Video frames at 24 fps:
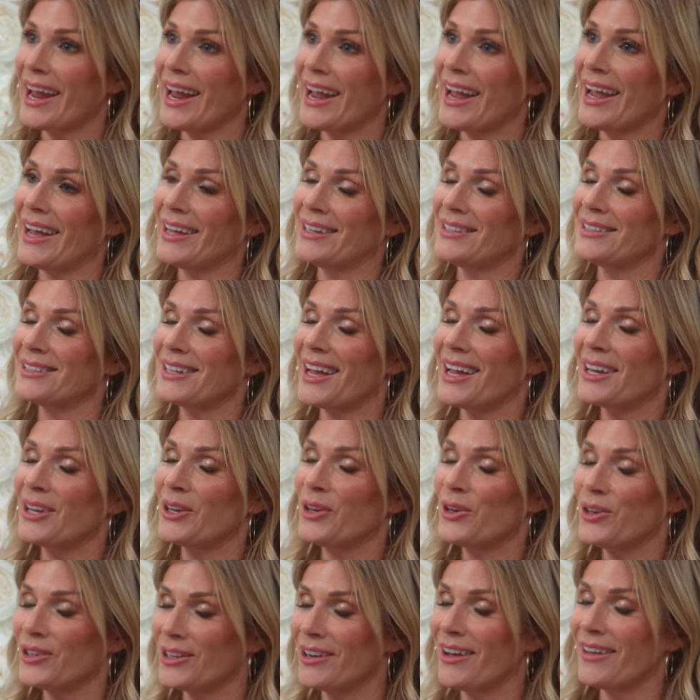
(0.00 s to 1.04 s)
And I
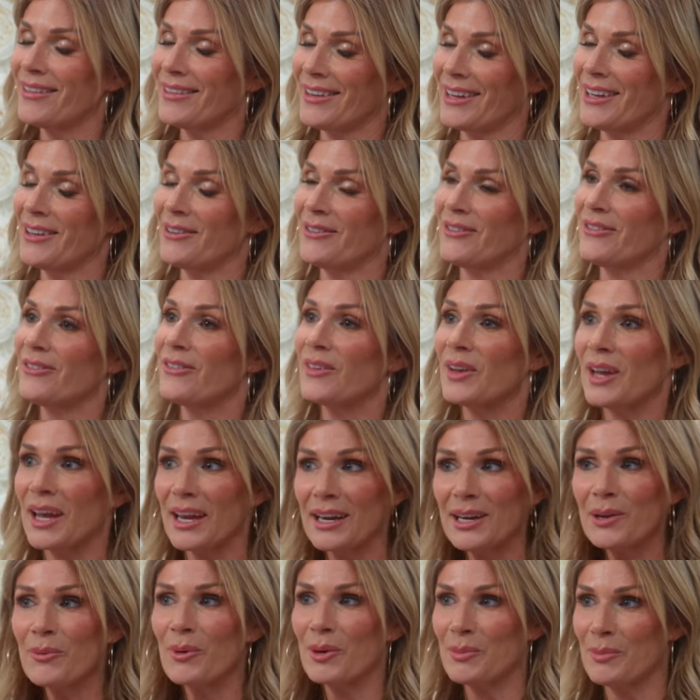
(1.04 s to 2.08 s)
could not think of
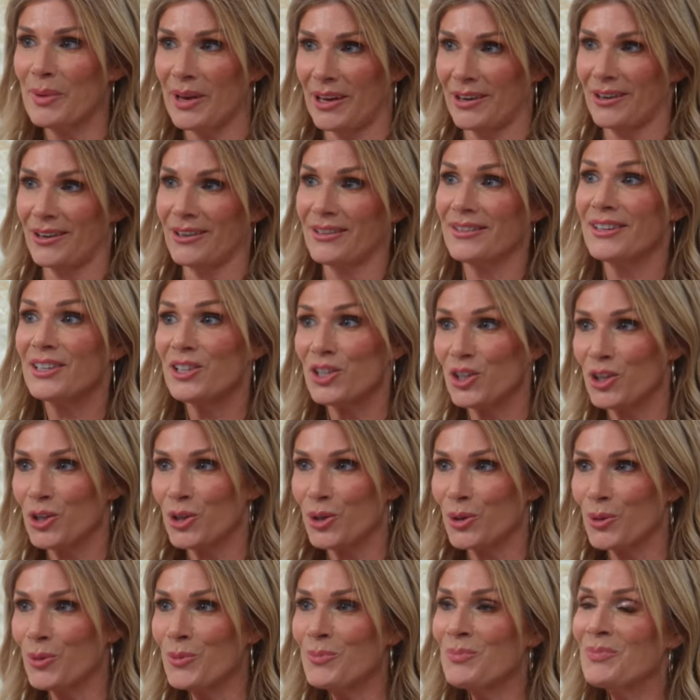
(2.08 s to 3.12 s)
anyone better than
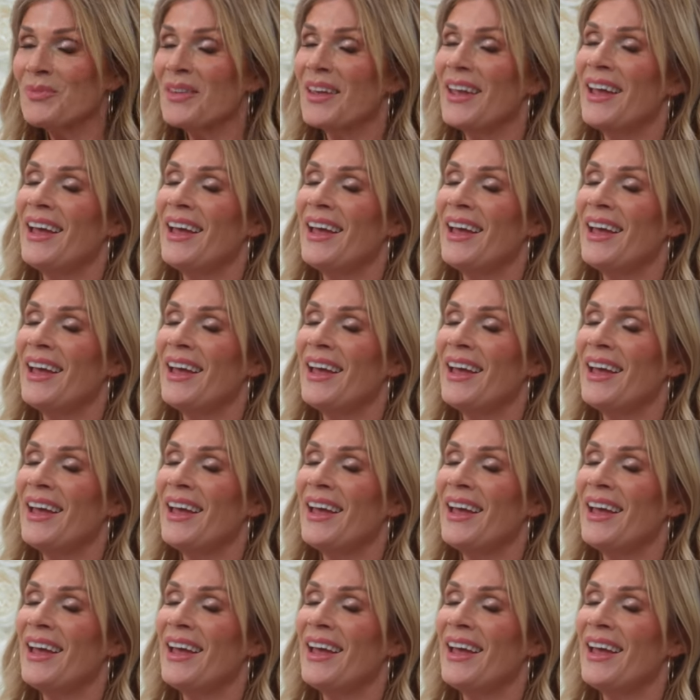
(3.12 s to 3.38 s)
you.